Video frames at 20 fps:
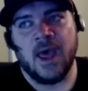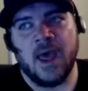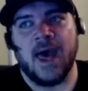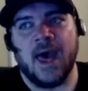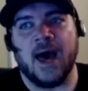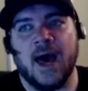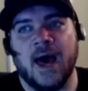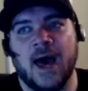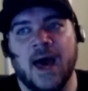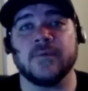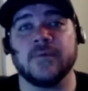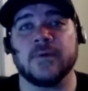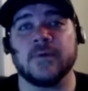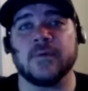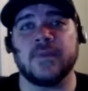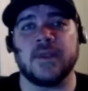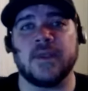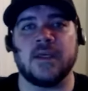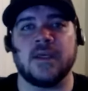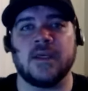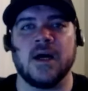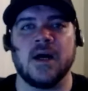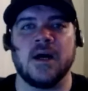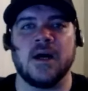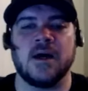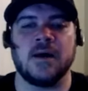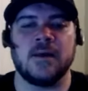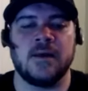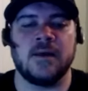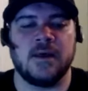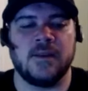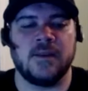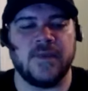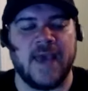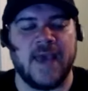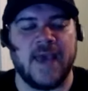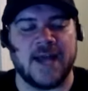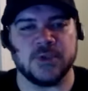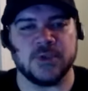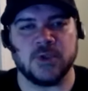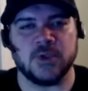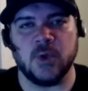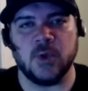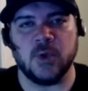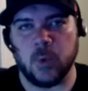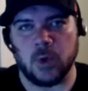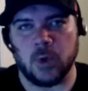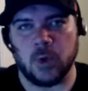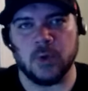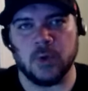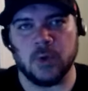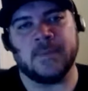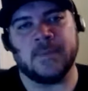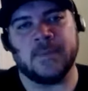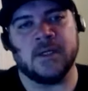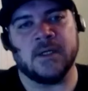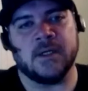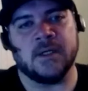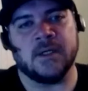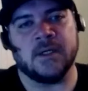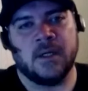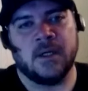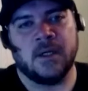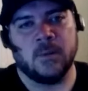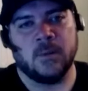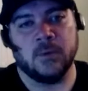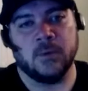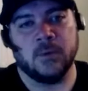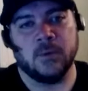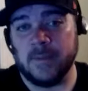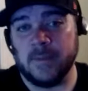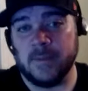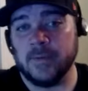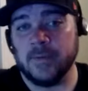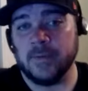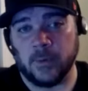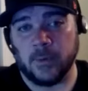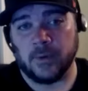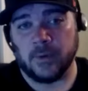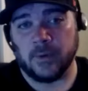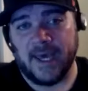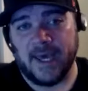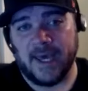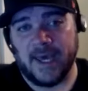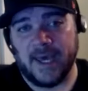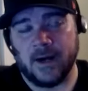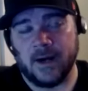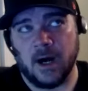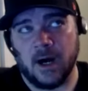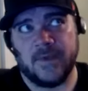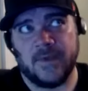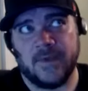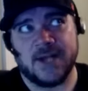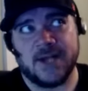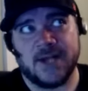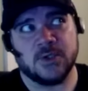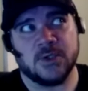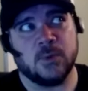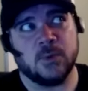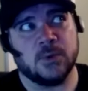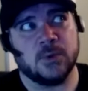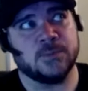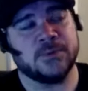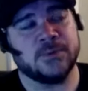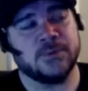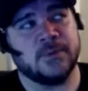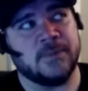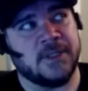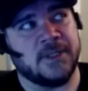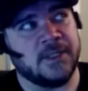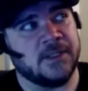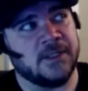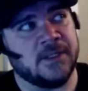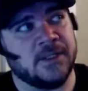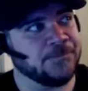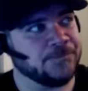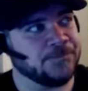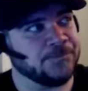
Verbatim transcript: However, the uh, theatrical world premiere will be before that. Our theatrical world premiere,